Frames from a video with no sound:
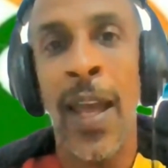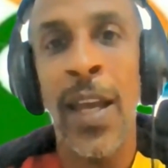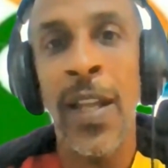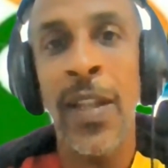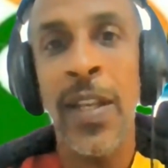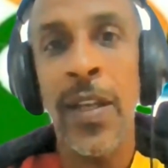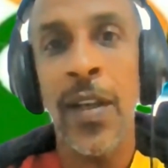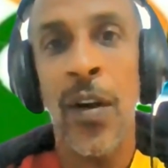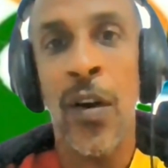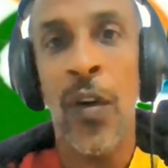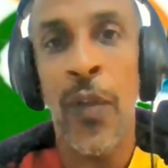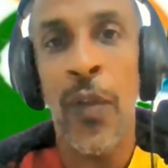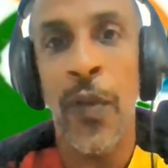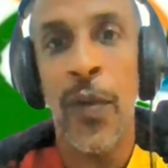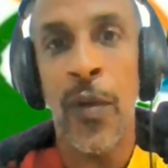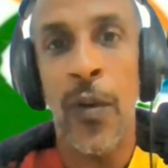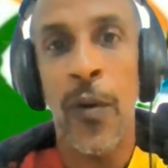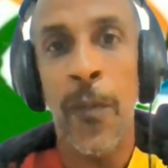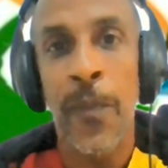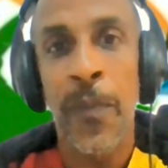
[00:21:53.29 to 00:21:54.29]
any
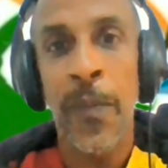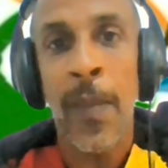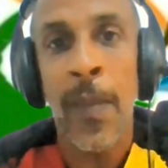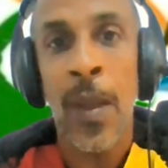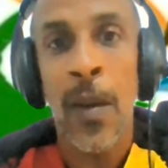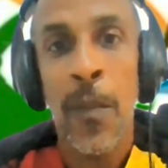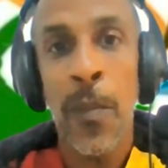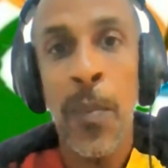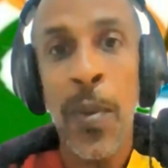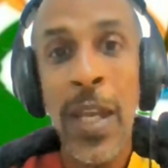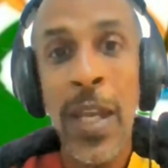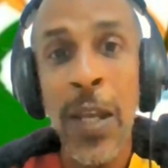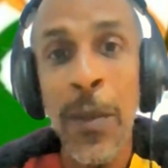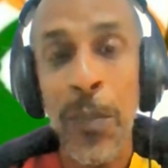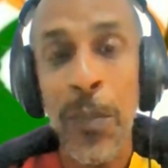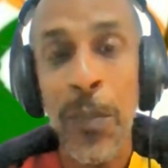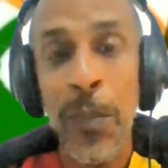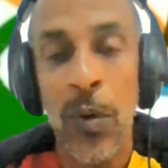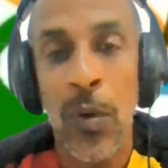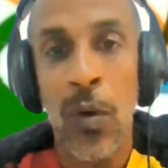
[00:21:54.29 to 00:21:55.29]
other
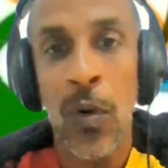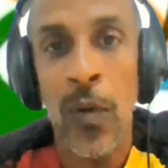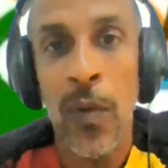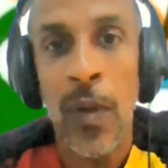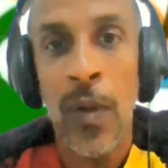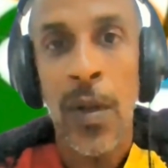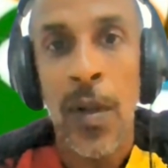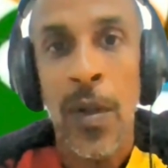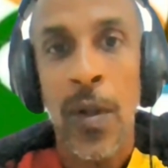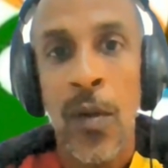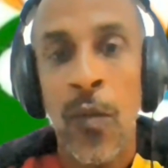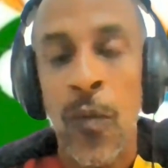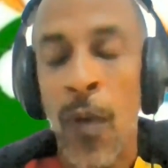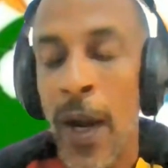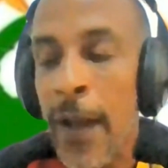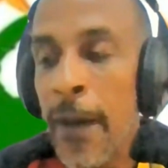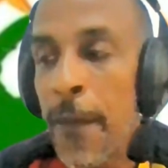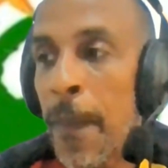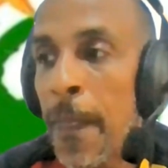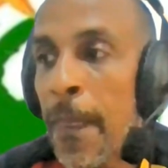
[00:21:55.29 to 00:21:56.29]
people,
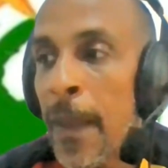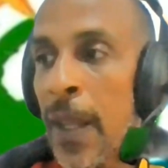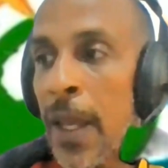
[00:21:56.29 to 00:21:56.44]
right?